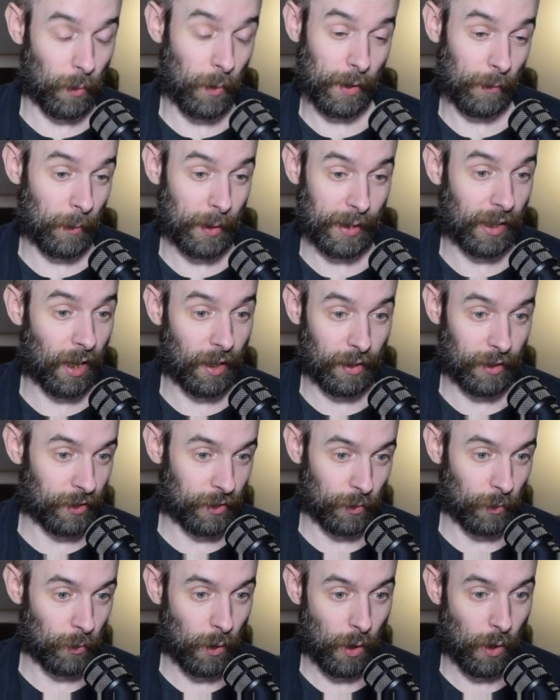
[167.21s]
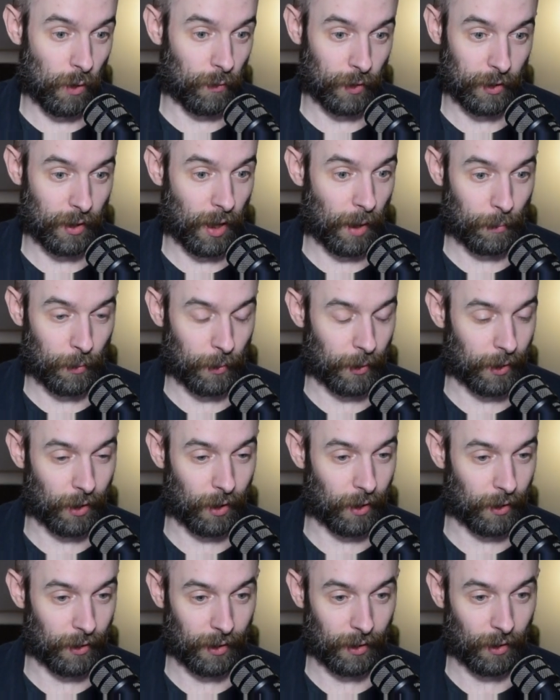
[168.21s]
We're gonna do overdub
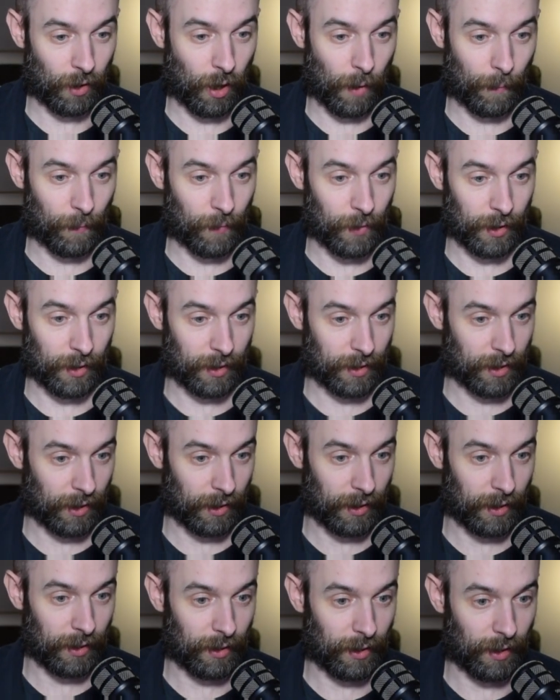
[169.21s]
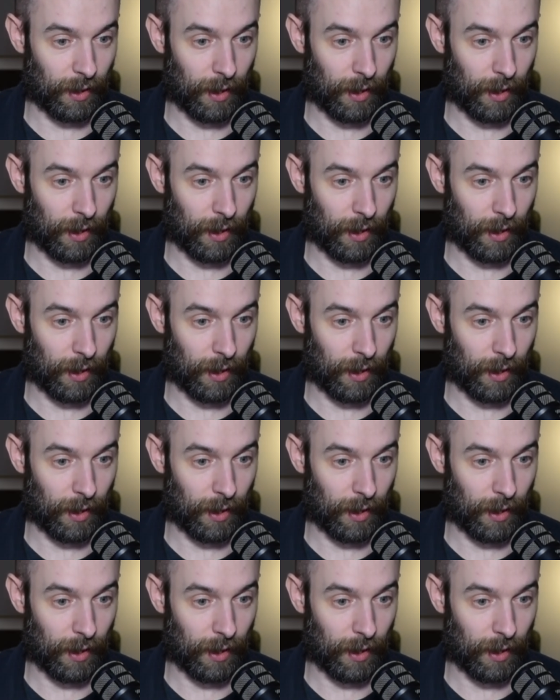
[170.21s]
recording, obviously.